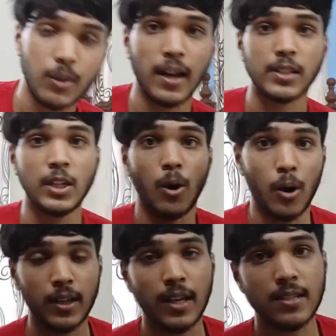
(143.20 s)
you're actually
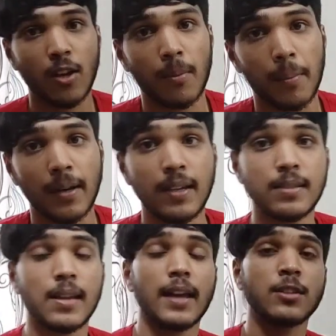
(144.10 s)
organizing your
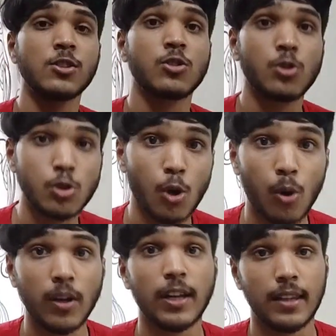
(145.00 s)
memories and
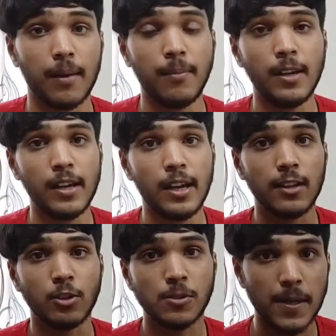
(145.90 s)
storing them
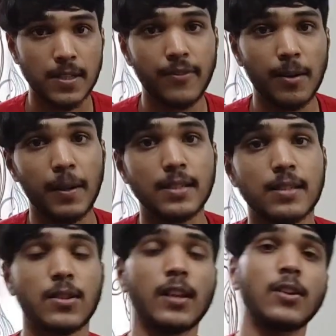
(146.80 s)
into specific places
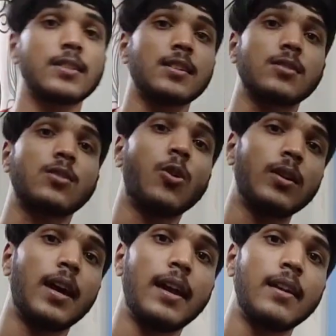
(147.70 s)
so that you can just go
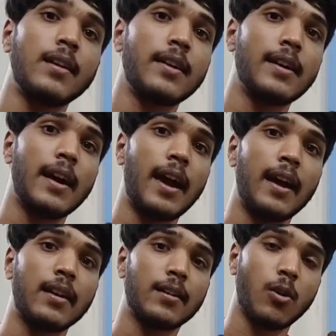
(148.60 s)
there
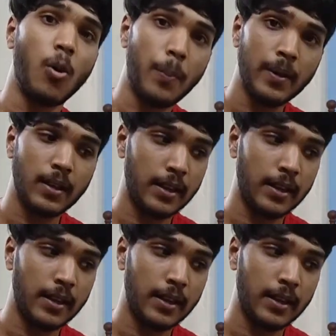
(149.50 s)
and open